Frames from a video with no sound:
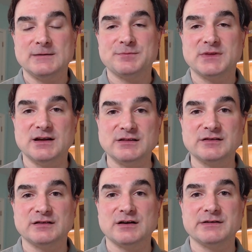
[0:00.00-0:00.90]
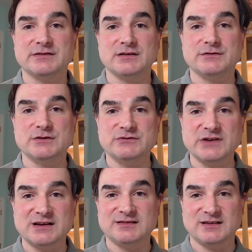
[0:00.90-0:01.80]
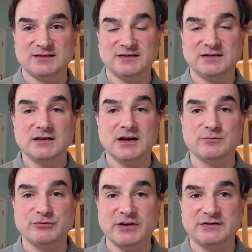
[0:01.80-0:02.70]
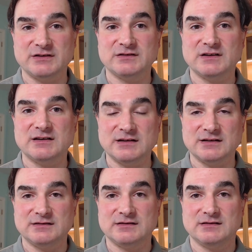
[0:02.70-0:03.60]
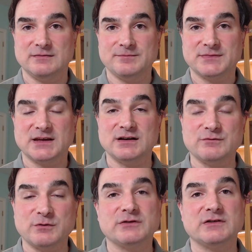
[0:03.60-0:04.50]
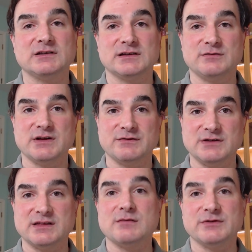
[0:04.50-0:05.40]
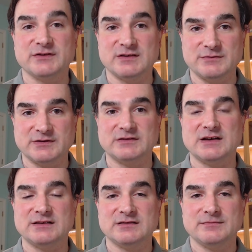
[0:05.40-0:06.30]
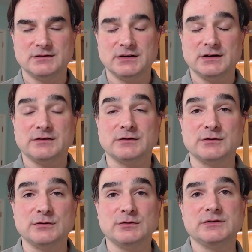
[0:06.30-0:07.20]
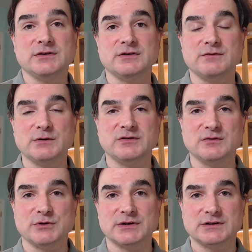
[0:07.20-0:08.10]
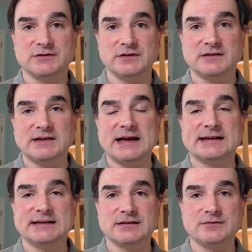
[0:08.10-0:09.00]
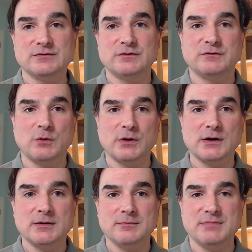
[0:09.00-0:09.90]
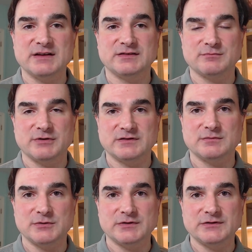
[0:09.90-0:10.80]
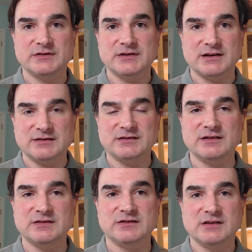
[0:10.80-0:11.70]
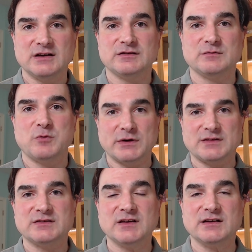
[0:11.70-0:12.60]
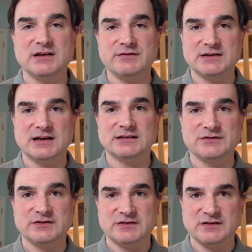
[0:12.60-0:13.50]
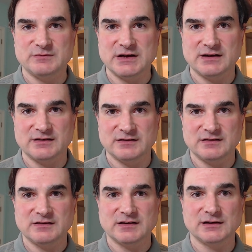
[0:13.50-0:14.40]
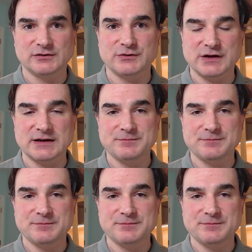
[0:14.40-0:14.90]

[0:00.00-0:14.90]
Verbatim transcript: in the service of eugenicist and prejudiced ideas. And unfortunately, we have done that with some success. So Gould devotes the book to attacking four basic principles that he sees as supporting this idea of intelligence as being this singular thing.